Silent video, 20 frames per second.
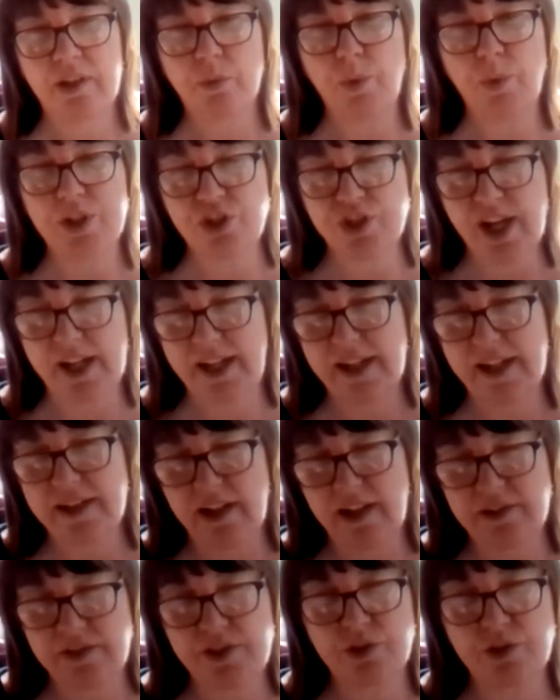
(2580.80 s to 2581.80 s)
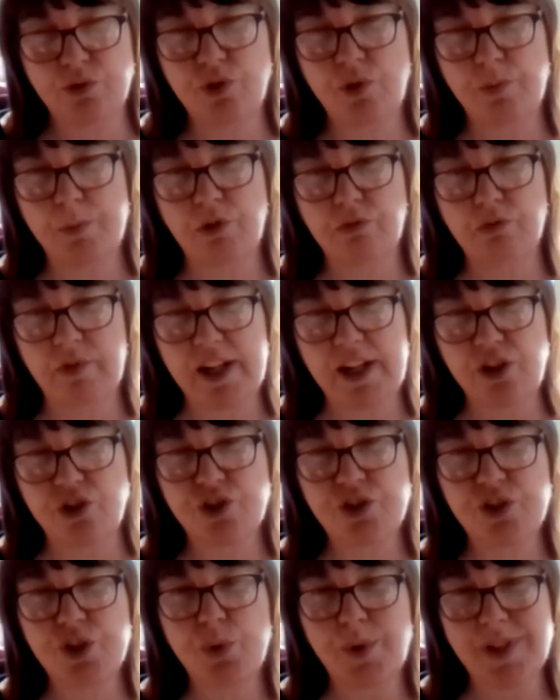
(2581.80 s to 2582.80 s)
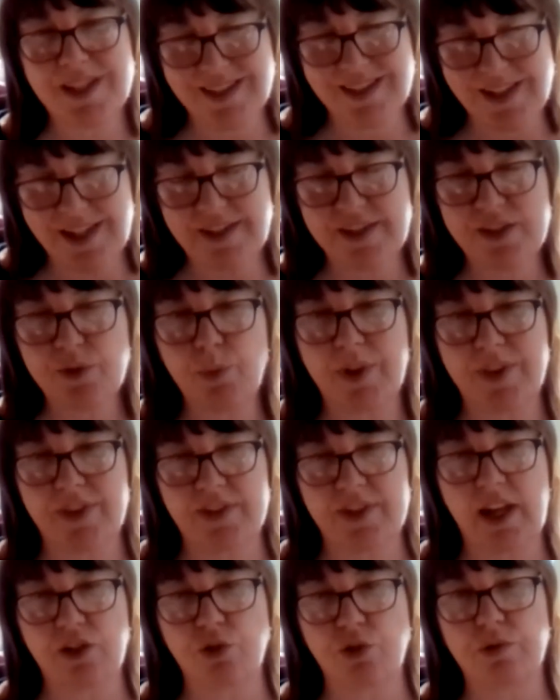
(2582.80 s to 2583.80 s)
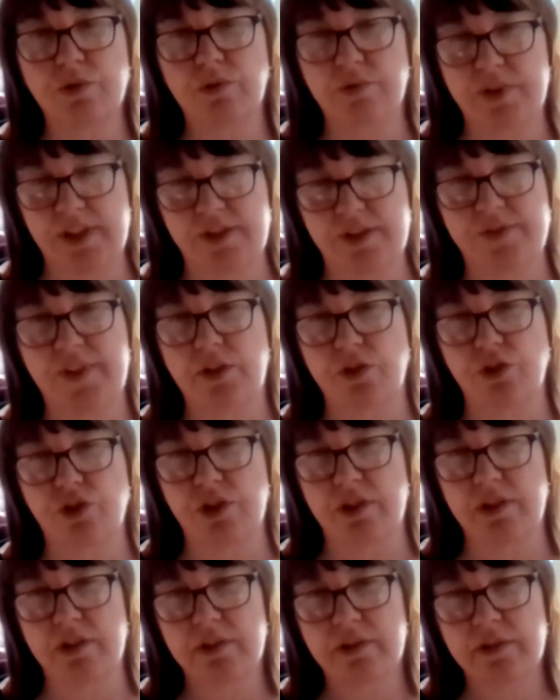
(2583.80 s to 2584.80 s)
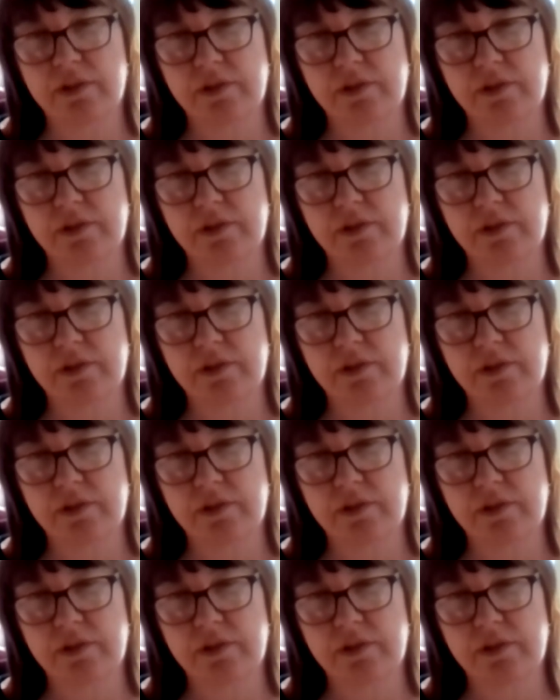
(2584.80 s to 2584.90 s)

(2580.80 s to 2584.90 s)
we check it until normal range to assist with sexual dysfunction.